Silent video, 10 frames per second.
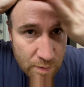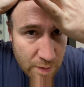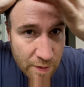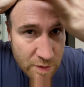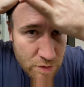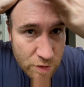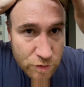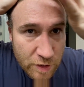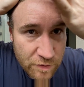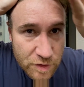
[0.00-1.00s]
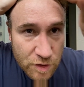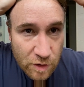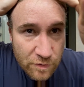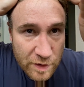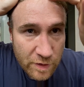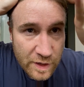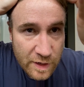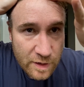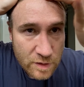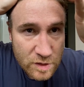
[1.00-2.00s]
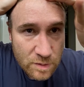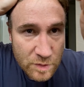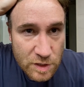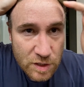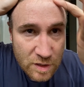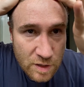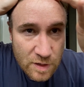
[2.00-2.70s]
Now there's no trick photography or anything else. I'm just